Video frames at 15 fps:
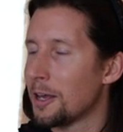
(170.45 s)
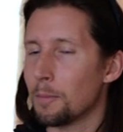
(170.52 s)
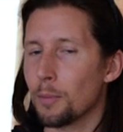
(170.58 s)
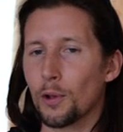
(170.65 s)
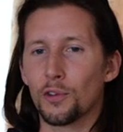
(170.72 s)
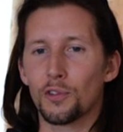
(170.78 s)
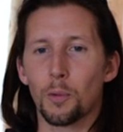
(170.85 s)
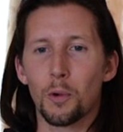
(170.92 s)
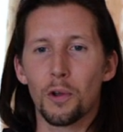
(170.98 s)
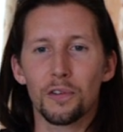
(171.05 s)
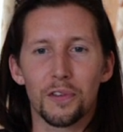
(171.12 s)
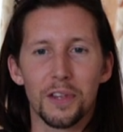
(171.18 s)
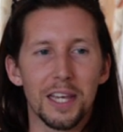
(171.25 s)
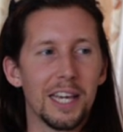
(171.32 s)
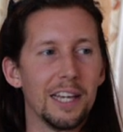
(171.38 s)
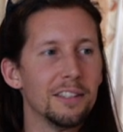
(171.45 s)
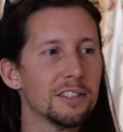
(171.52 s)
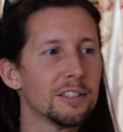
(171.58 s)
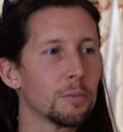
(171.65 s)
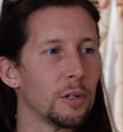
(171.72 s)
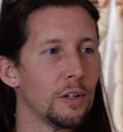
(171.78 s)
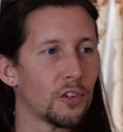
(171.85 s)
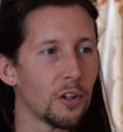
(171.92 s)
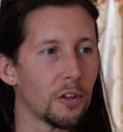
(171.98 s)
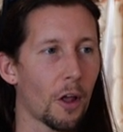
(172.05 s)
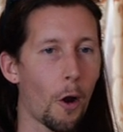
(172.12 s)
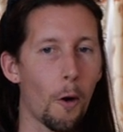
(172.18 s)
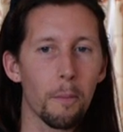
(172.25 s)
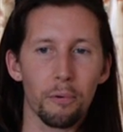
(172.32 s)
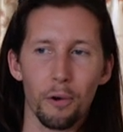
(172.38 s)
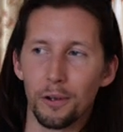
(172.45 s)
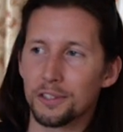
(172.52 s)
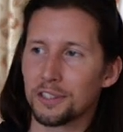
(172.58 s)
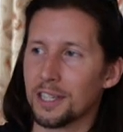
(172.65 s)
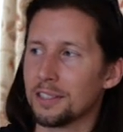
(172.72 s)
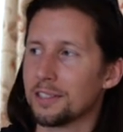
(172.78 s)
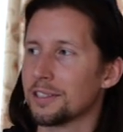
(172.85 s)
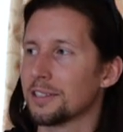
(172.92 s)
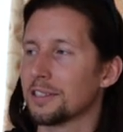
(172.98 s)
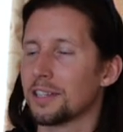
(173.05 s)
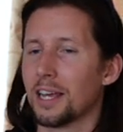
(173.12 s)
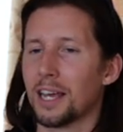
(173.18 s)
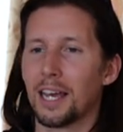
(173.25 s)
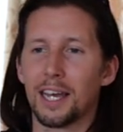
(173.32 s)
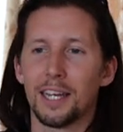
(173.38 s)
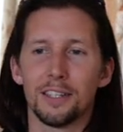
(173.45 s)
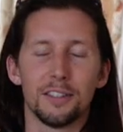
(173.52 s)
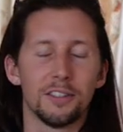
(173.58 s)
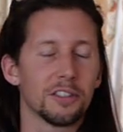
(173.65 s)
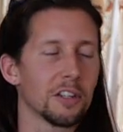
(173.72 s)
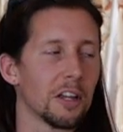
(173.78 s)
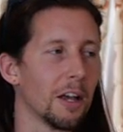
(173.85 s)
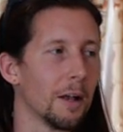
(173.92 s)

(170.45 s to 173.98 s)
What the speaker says: Because the worst thing is when you've done the whole process and